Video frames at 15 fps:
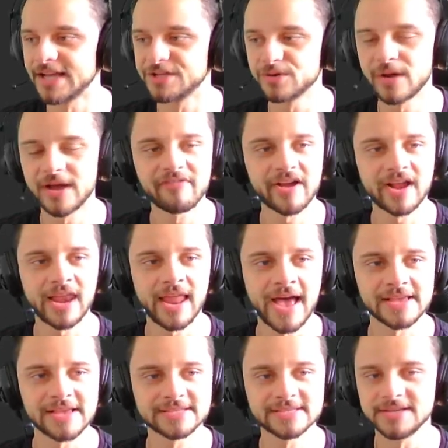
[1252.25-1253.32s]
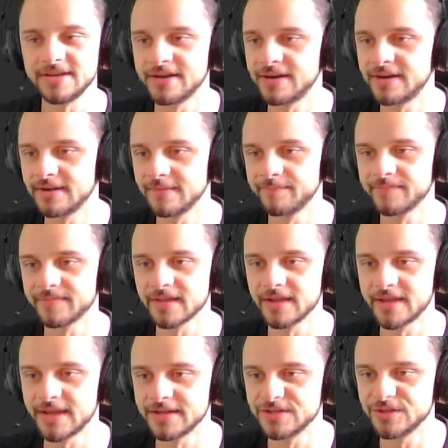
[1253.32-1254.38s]
I do have a class here,
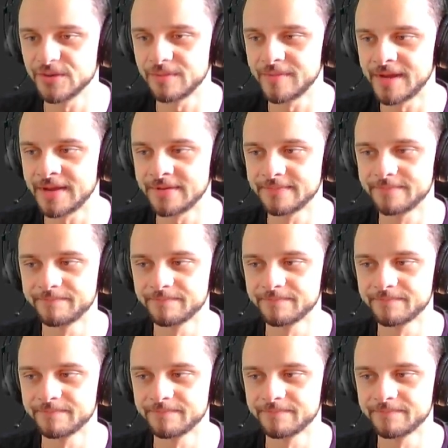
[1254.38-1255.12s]
I can zoom in,